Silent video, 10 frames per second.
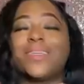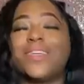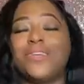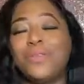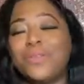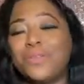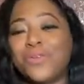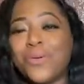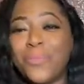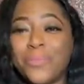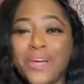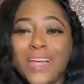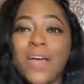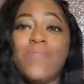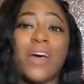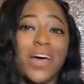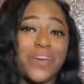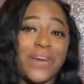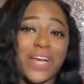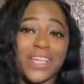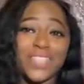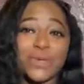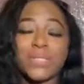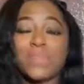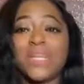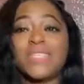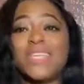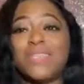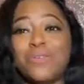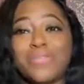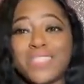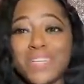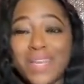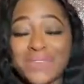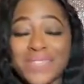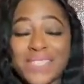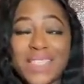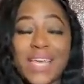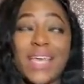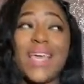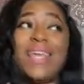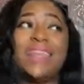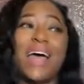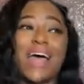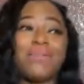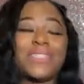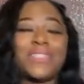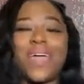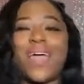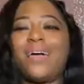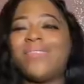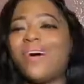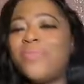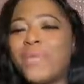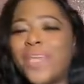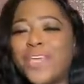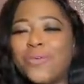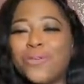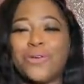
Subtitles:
cute little notebook for her to write her songs because he knows she loves to sing. Now, I'm just like, I love me a cute little